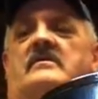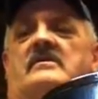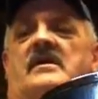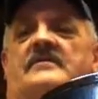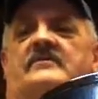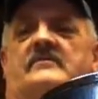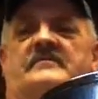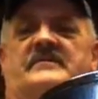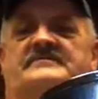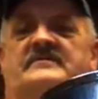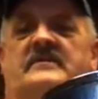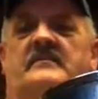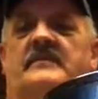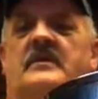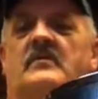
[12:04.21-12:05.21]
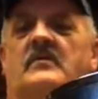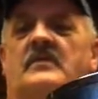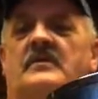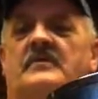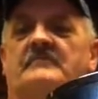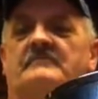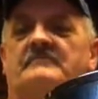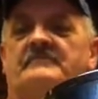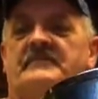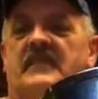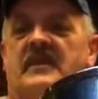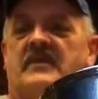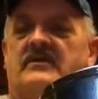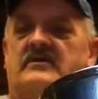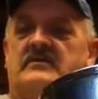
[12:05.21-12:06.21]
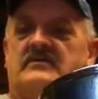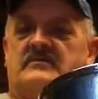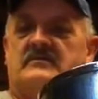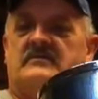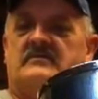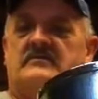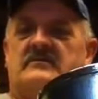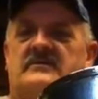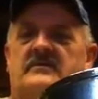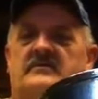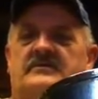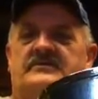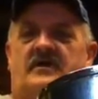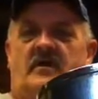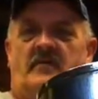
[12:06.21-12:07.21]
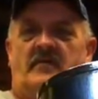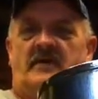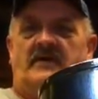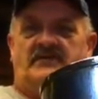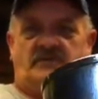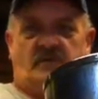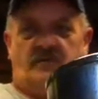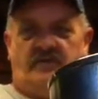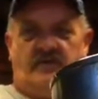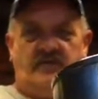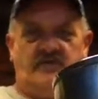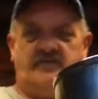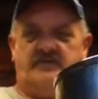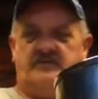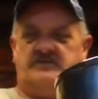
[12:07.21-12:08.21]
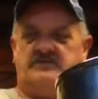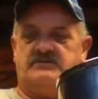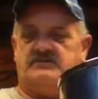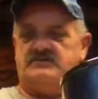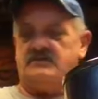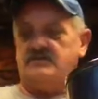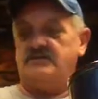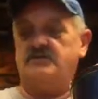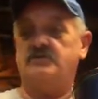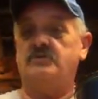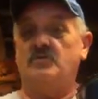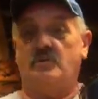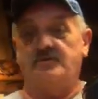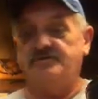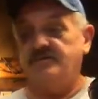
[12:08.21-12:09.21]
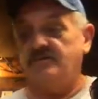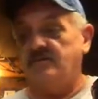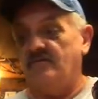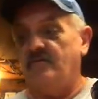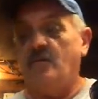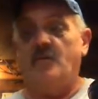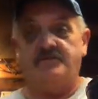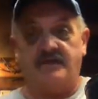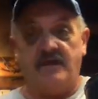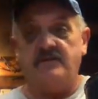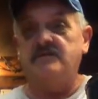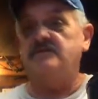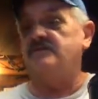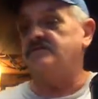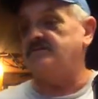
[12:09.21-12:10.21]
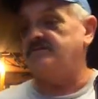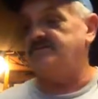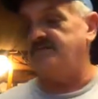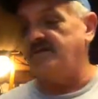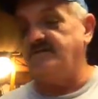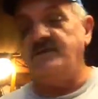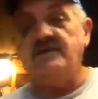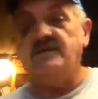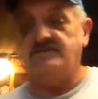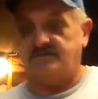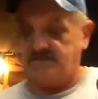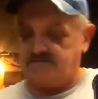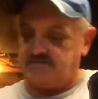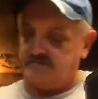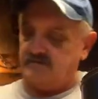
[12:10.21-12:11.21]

I told them, that's not a big worm. And they're like, what are you talking about? It's 12.5 inches. I said, you ought to see the 14 and the 16 inches.